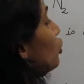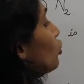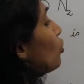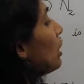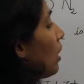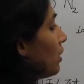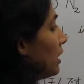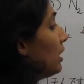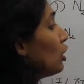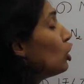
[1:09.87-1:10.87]
to
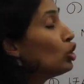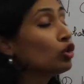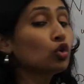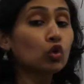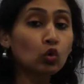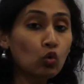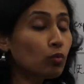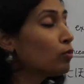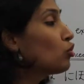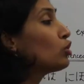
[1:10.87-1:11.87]
learning two
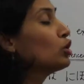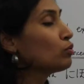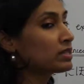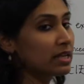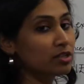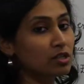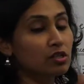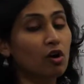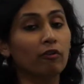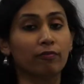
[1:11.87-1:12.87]
more usages
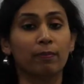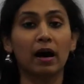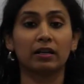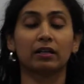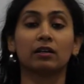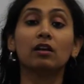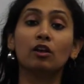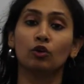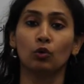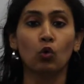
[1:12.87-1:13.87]
of particle
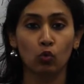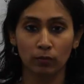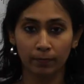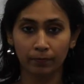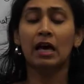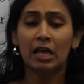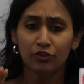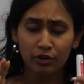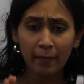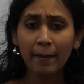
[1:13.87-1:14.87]
no.
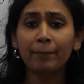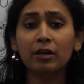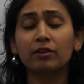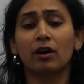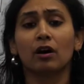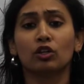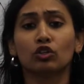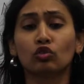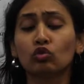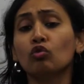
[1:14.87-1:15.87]
Remember
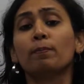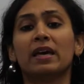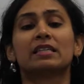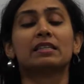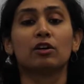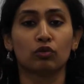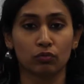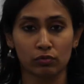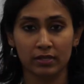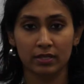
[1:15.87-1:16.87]
two basic
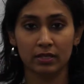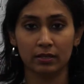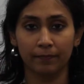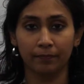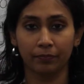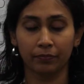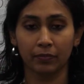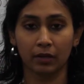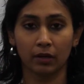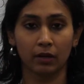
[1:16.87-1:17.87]
rules.
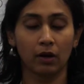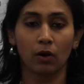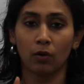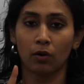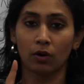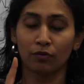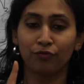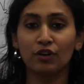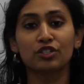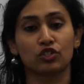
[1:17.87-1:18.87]

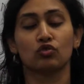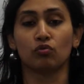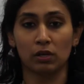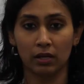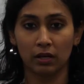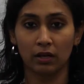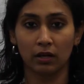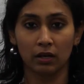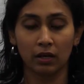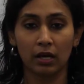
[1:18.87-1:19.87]
First rule,
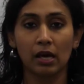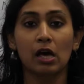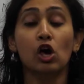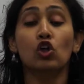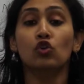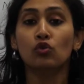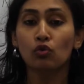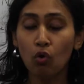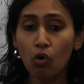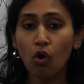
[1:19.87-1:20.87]

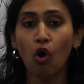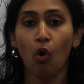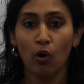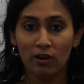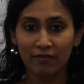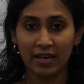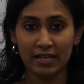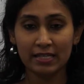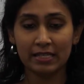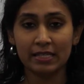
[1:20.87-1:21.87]
no
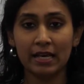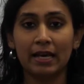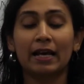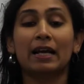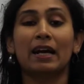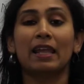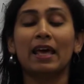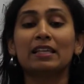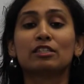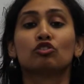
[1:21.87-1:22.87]
always
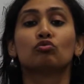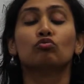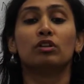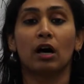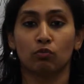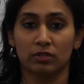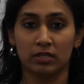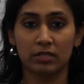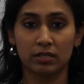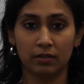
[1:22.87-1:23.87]
connects two
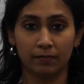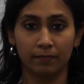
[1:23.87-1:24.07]
nouns.